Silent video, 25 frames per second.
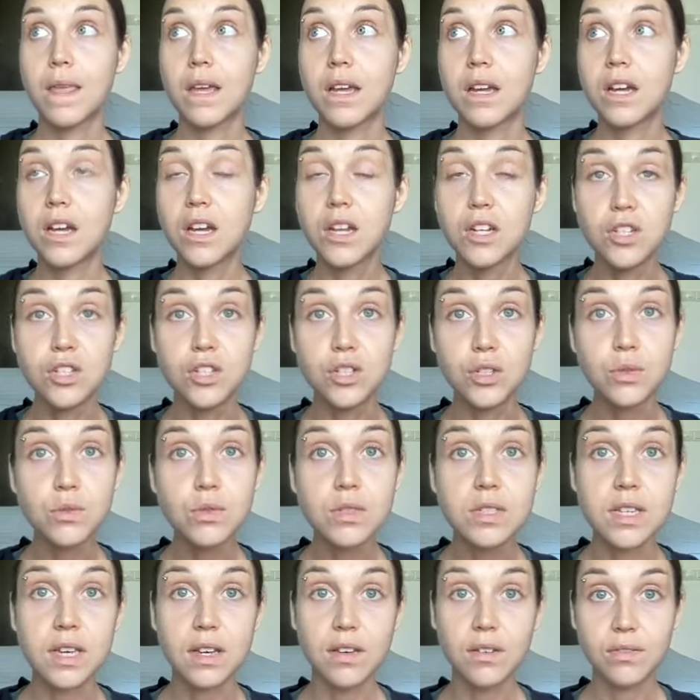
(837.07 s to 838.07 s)

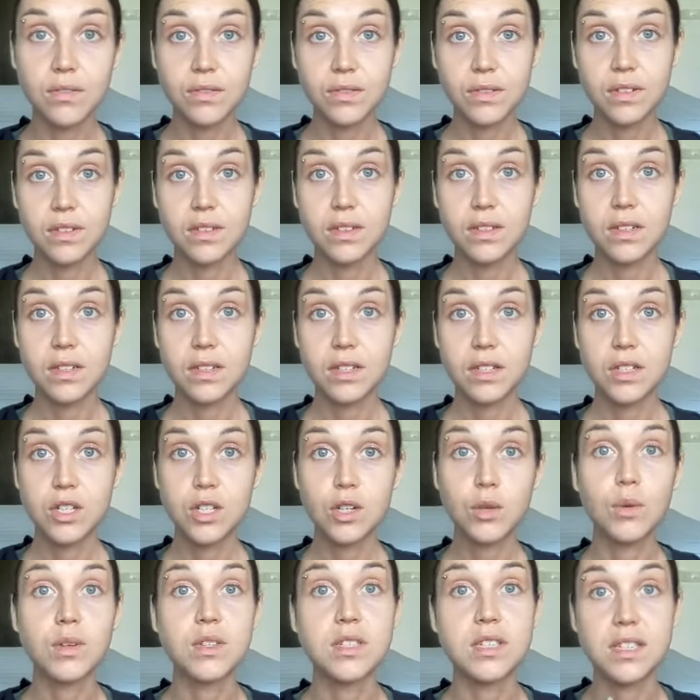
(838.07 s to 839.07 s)
conducive
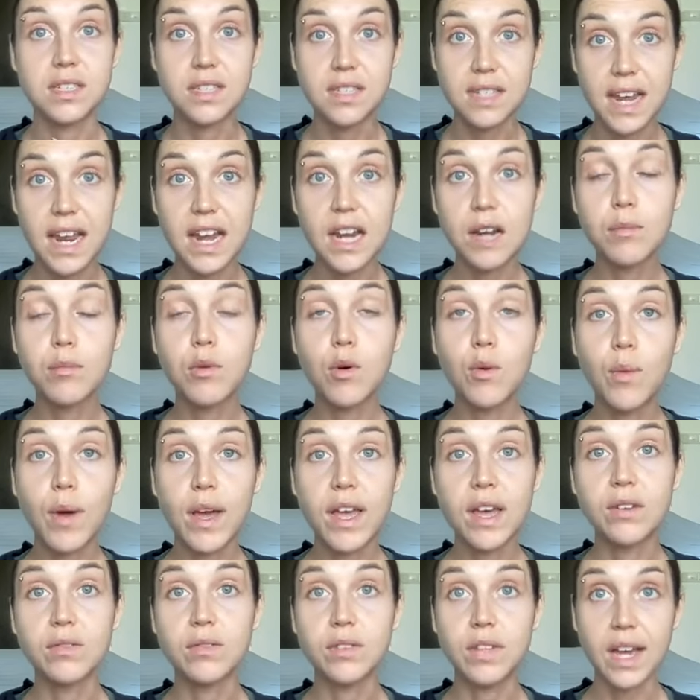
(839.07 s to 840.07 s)
to a sustainable
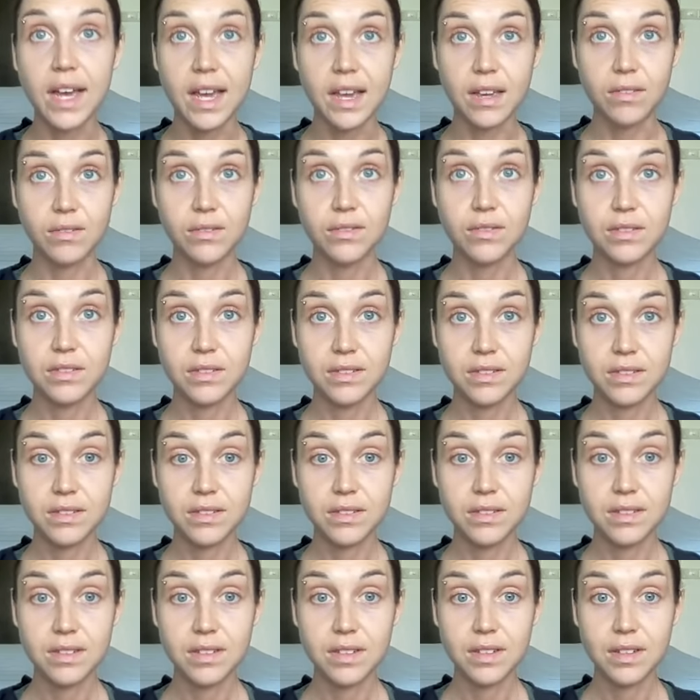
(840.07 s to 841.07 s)
way of life,
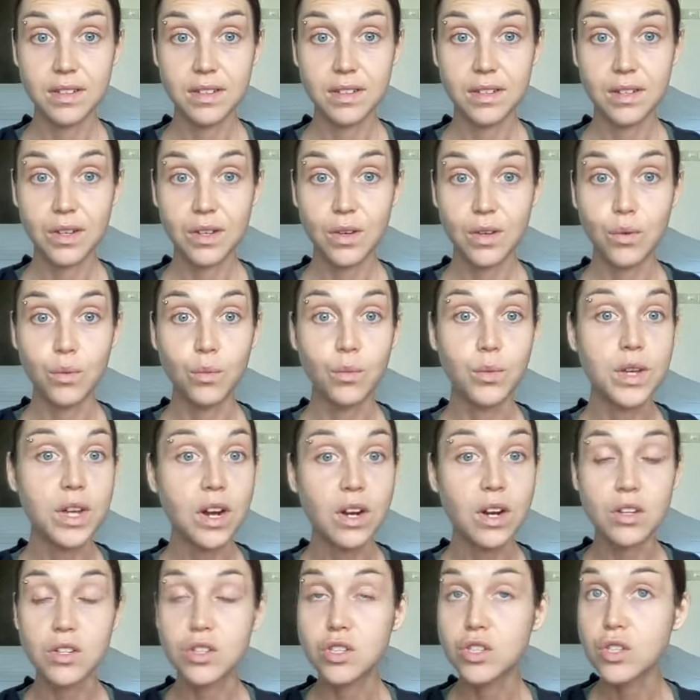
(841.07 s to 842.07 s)
we
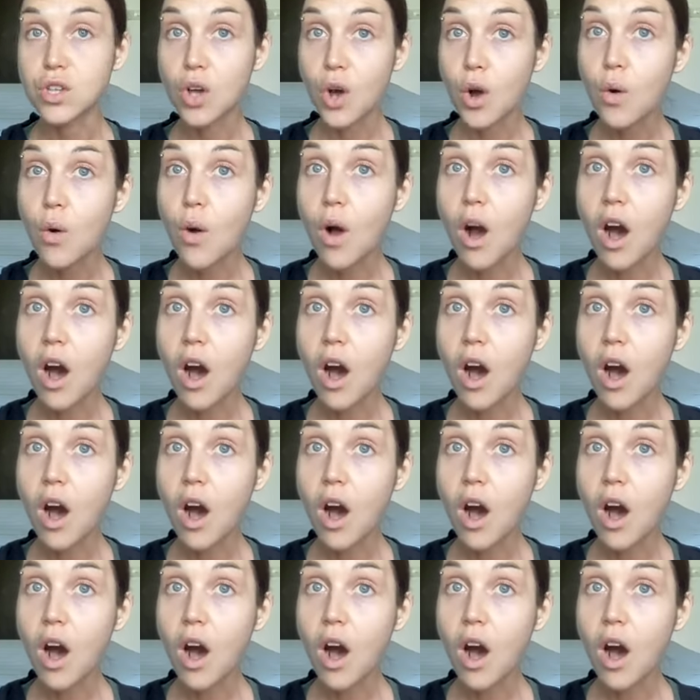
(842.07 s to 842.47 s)
are so